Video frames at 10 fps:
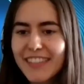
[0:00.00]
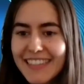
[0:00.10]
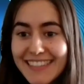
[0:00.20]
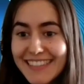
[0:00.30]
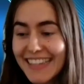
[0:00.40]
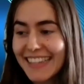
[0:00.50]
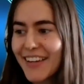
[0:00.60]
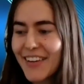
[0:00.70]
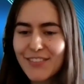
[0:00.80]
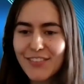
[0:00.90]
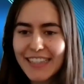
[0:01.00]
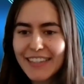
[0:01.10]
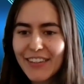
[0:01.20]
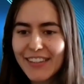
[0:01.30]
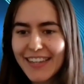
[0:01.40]
fantastic. No, it's really
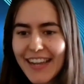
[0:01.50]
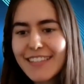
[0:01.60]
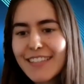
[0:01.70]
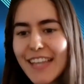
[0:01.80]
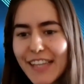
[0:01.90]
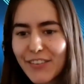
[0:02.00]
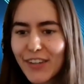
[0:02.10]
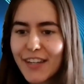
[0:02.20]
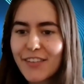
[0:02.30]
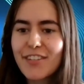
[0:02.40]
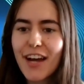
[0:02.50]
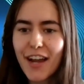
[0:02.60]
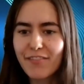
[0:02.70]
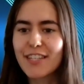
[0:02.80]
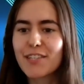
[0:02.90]
good. And as you say, you'll kind of
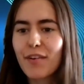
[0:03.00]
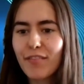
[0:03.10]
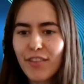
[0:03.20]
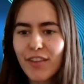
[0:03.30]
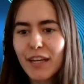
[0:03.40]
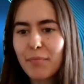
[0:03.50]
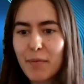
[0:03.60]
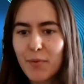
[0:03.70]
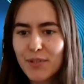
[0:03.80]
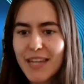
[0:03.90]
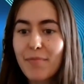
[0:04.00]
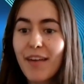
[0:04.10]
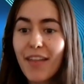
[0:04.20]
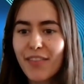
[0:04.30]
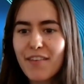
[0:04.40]
dive into everything in a bit more depth
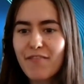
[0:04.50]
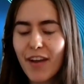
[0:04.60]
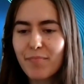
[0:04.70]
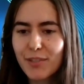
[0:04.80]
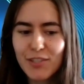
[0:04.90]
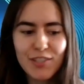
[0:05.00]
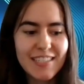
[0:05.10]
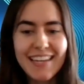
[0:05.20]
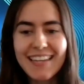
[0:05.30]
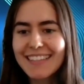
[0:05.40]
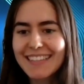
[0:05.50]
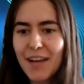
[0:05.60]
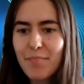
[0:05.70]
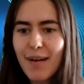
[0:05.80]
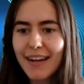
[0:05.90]
at the event. But just to take a
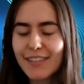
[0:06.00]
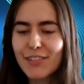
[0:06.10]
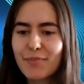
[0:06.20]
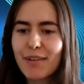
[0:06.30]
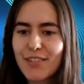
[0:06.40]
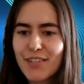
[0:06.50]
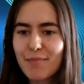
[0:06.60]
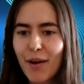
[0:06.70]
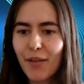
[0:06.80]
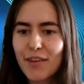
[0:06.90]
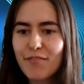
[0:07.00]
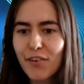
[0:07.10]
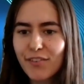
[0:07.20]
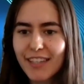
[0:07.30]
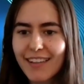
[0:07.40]
step back, because you mentioned about the
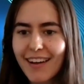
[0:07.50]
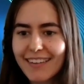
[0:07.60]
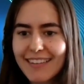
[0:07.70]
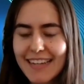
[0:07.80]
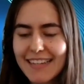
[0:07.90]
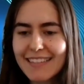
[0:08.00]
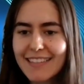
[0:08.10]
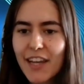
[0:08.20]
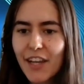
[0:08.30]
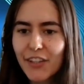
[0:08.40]
evolving client needs,